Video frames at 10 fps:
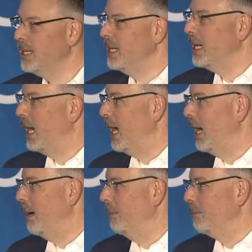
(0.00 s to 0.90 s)

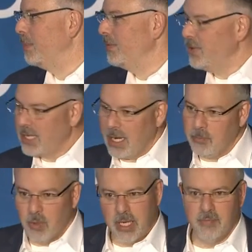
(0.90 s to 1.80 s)
Um, but if you
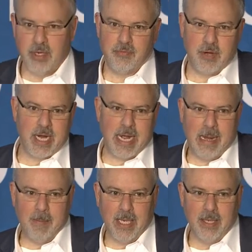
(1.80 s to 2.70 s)
come, we'll give you a free
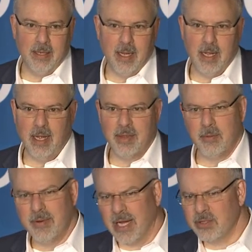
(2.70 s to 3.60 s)
copy. Uh, I
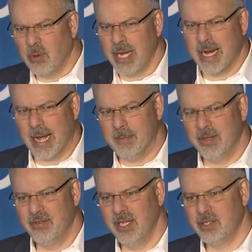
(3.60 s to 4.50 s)
think we've got 20
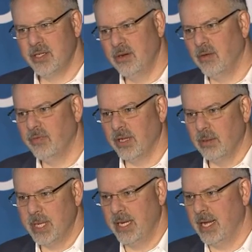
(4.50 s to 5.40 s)
copies each, and hopefully
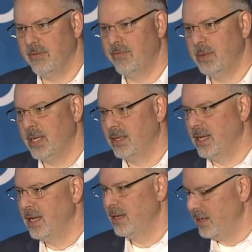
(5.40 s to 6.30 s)
it'll be enough. But
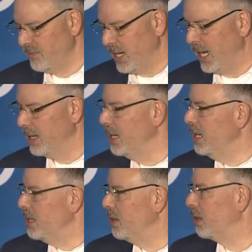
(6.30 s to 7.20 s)
uh, if not,
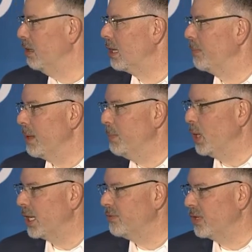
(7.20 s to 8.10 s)
you can look up the
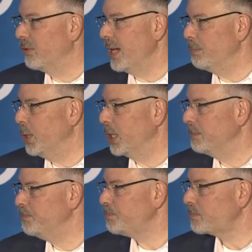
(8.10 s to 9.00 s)
book. It's a great
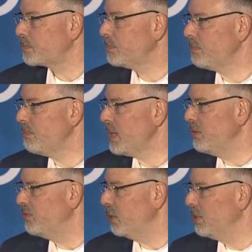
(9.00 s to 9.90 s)
book.
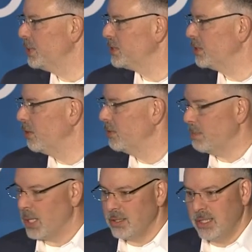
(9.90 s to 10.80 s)
So let me turn over to
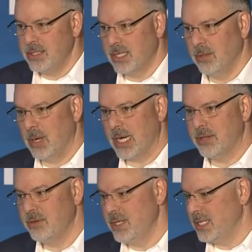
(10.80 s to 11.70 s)
Martin. He's going to walk
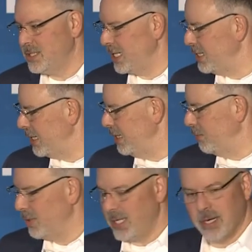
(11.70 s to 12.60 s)
you through the agenda,
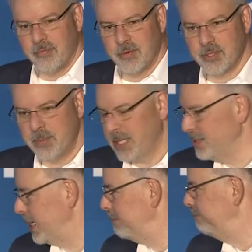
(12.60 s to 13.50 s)
and we'll get our first speakers up.